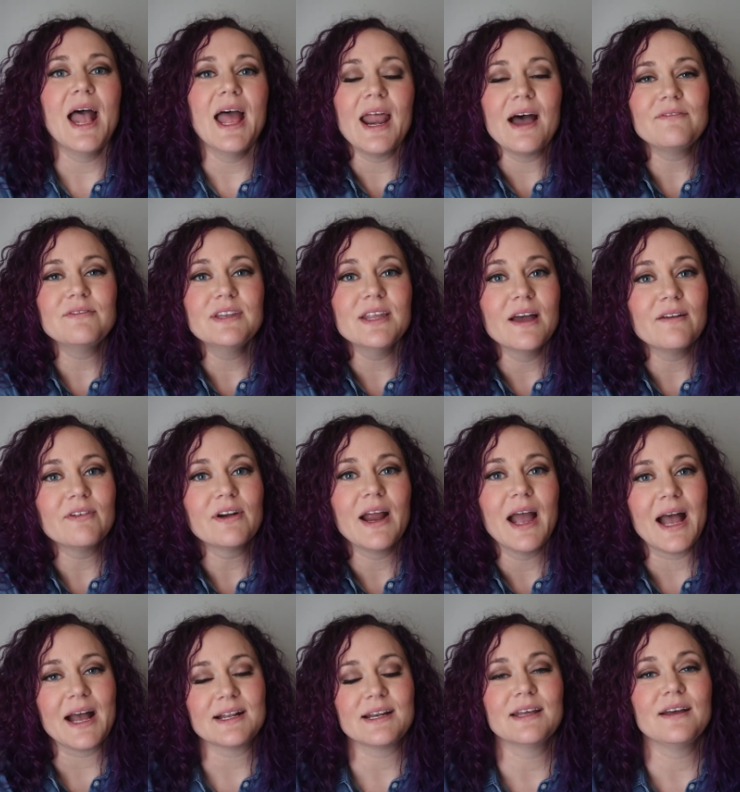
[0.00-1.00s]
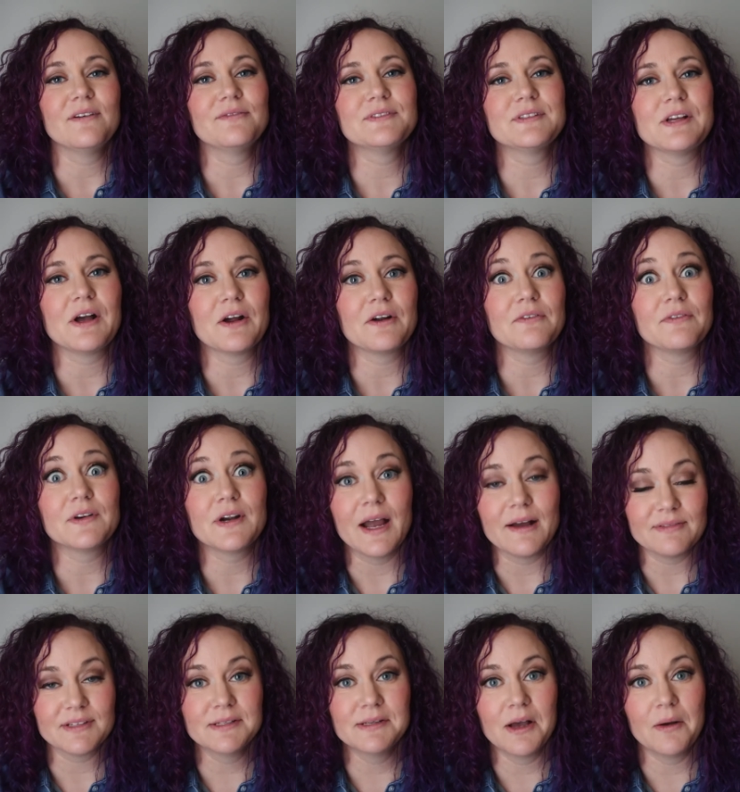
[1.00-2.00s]
And I've never had a photographer
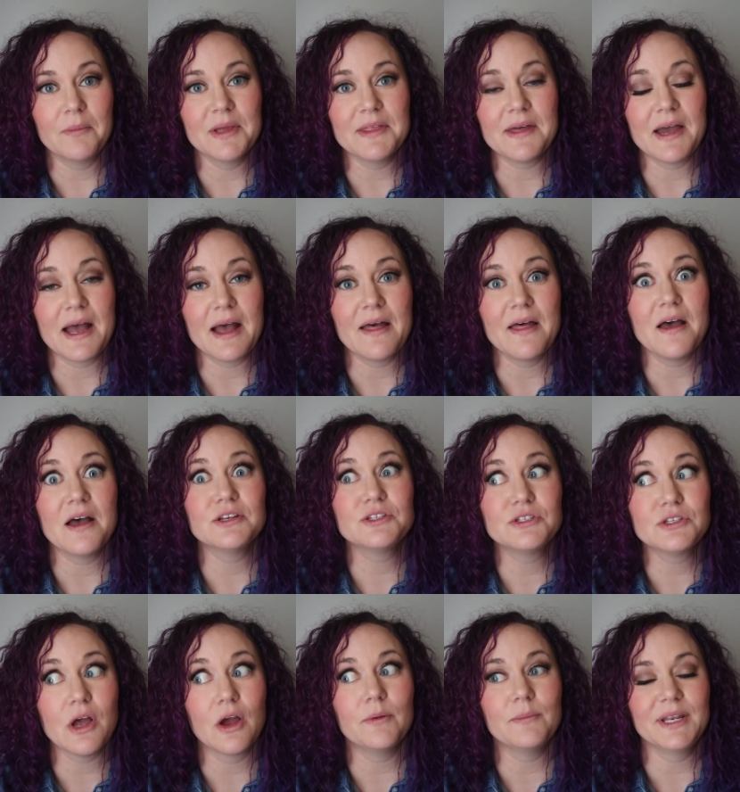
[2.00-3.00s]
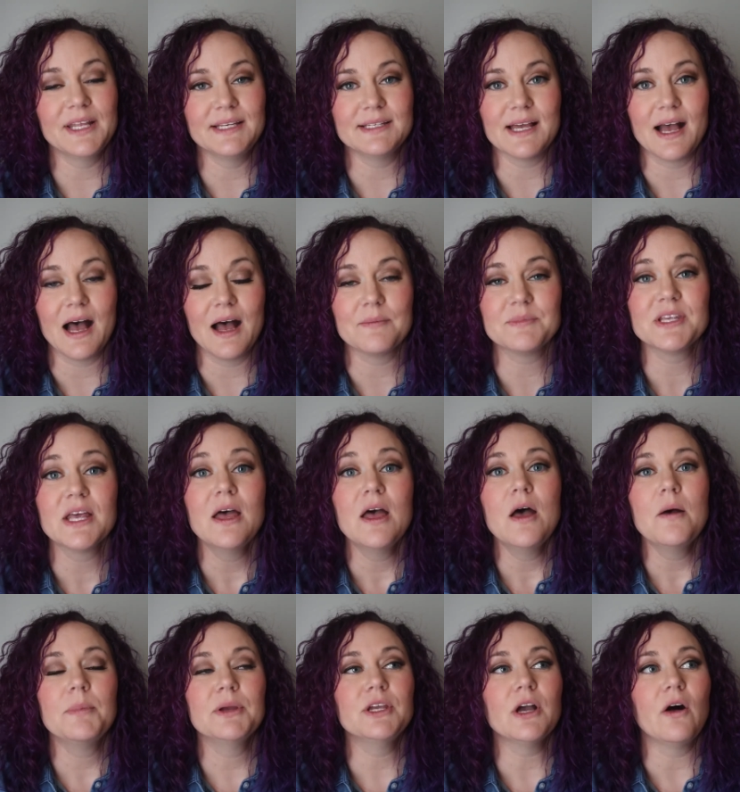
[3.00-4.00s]
have to tell me that so many times.
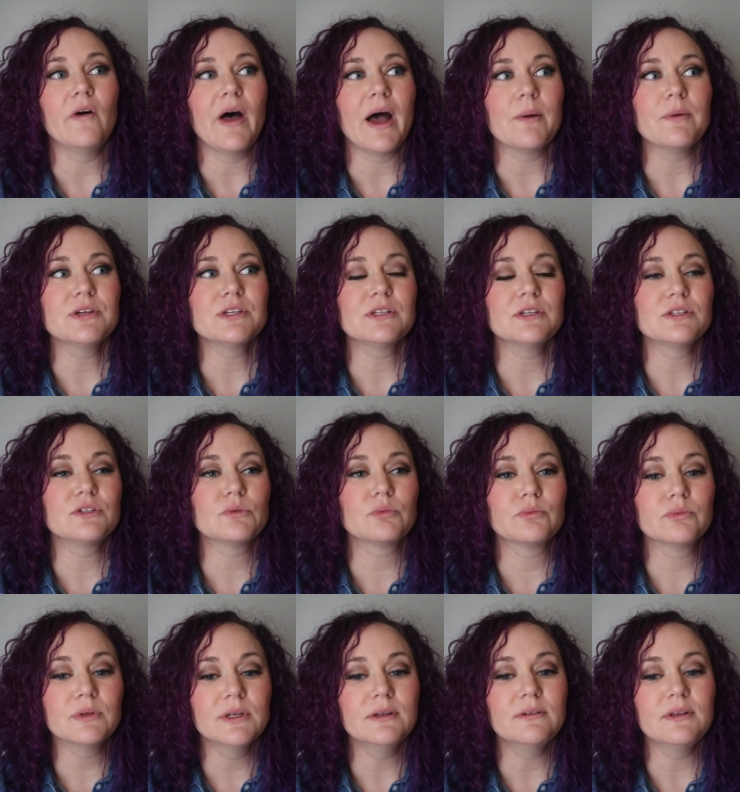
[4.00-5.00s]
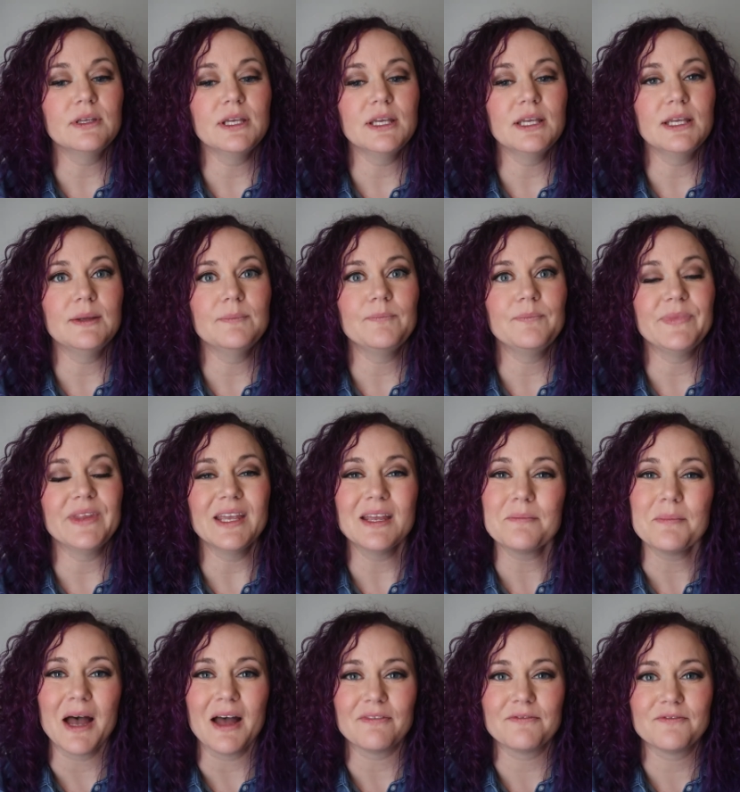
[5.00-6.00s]
But y'all, I was just really
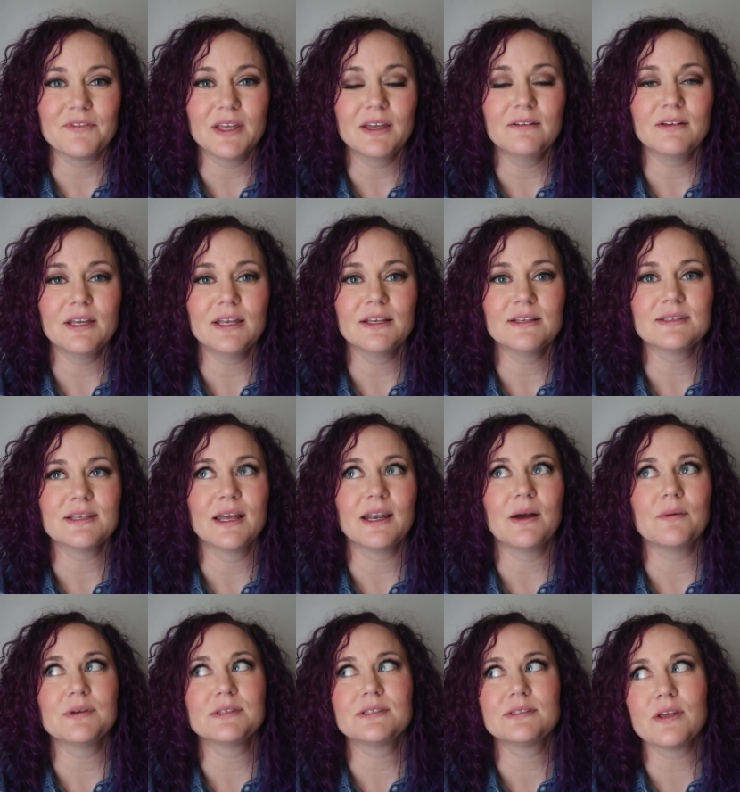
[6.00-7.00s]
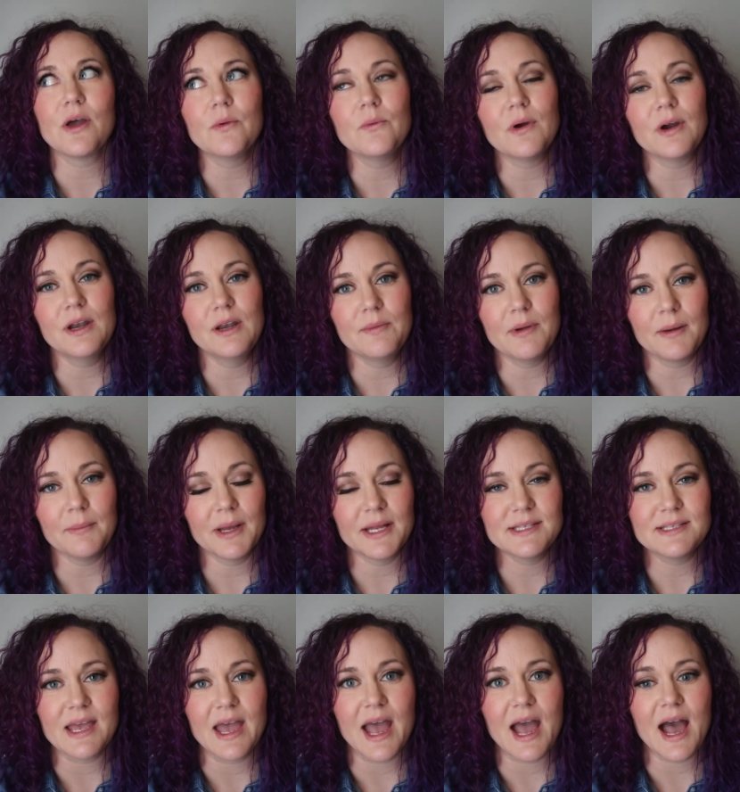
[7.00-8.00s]
in my feelings and I was so worried about
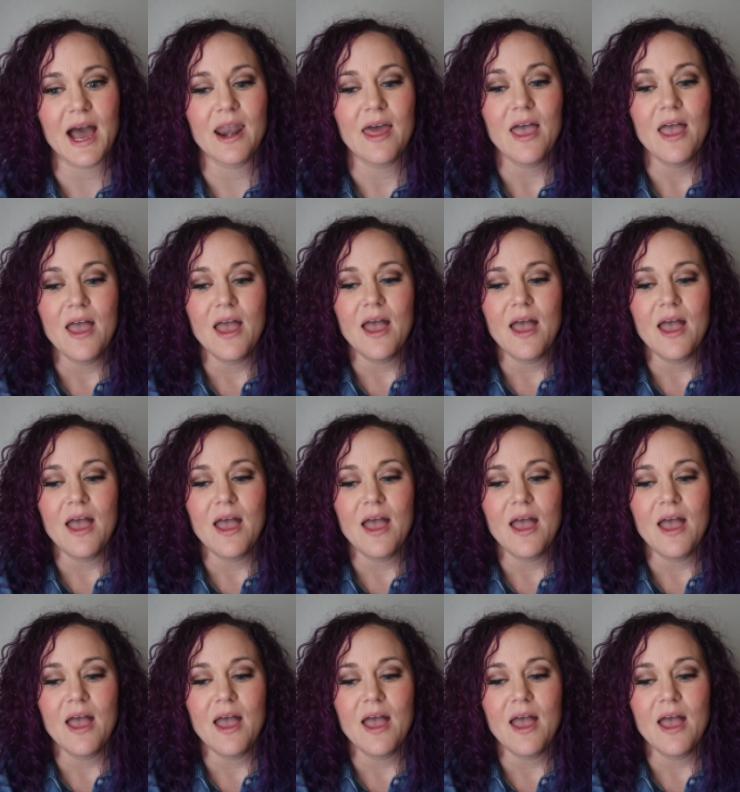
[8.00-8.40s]
my dad.